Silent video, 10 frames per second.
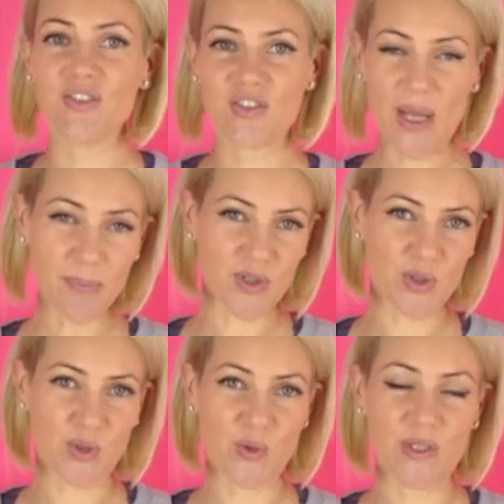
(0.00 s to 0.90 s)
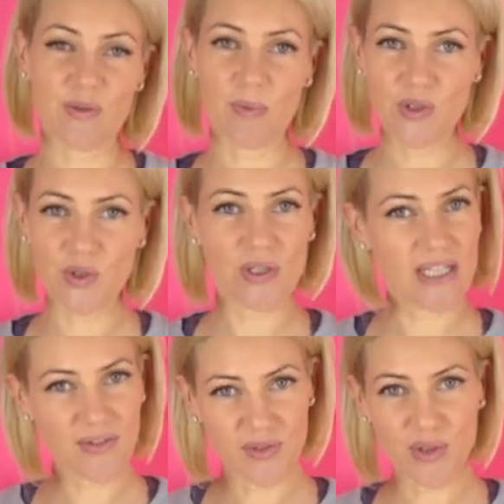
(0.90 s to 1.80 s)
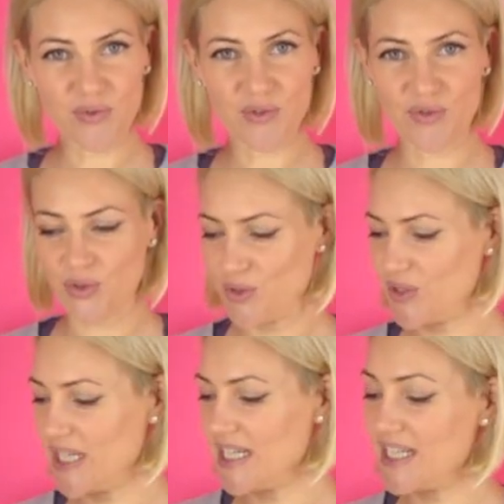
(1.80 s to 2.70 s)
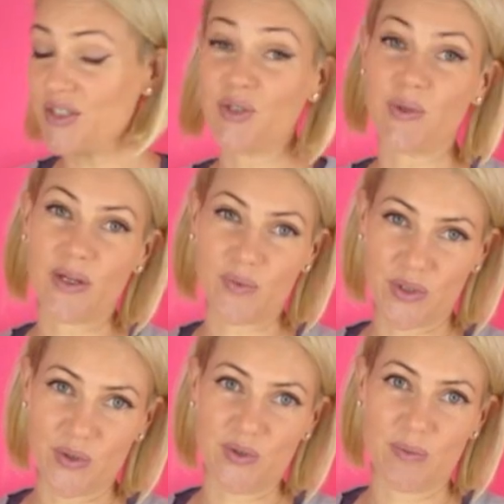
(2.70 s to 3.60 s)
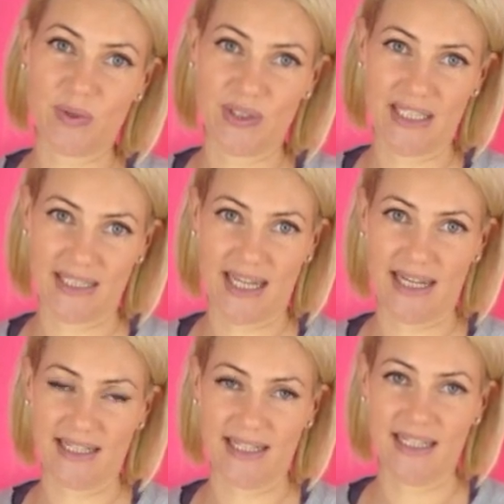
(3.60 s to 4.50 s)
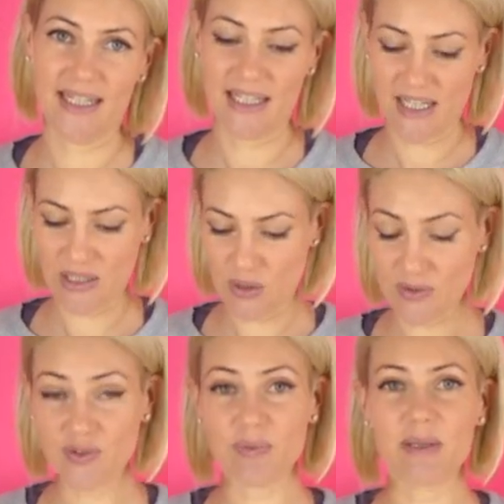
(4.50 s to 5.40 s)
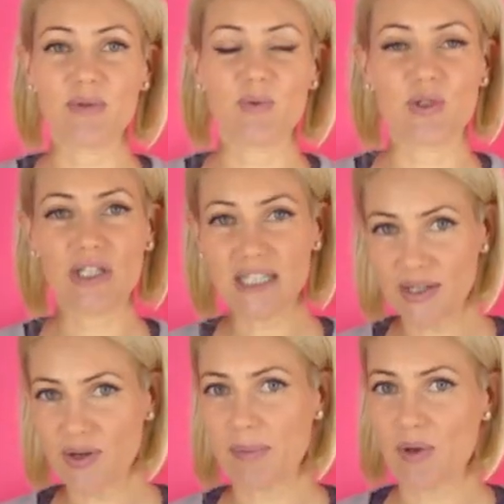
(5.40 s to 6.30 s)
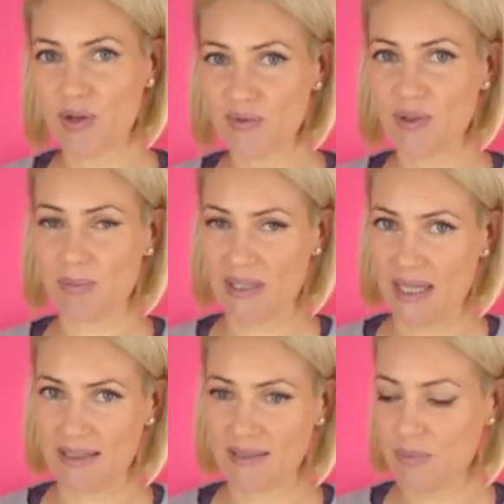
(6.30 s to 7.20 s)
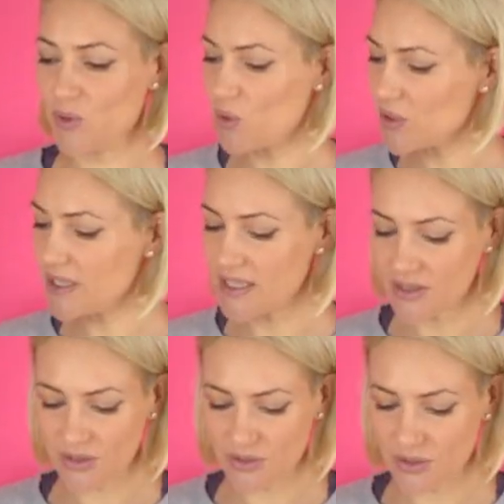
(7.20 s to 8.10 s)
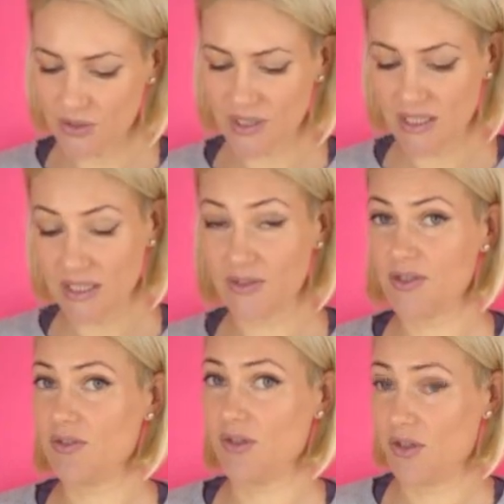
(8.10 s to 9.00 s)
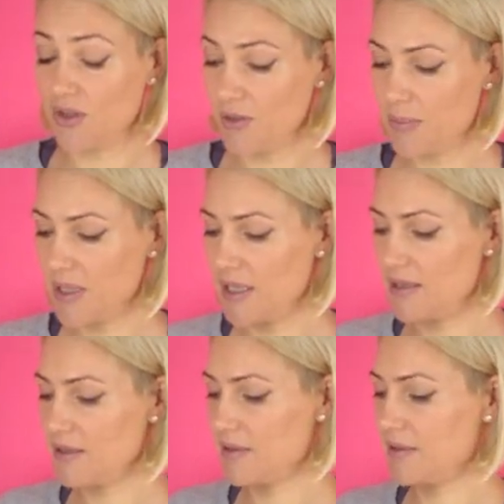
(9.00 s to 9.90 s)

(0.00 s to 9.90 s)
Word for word: Step two is put your leftover food into a reusable container. Now, lots of people will cling wrap over the plate, but all you need to do is just get the plate,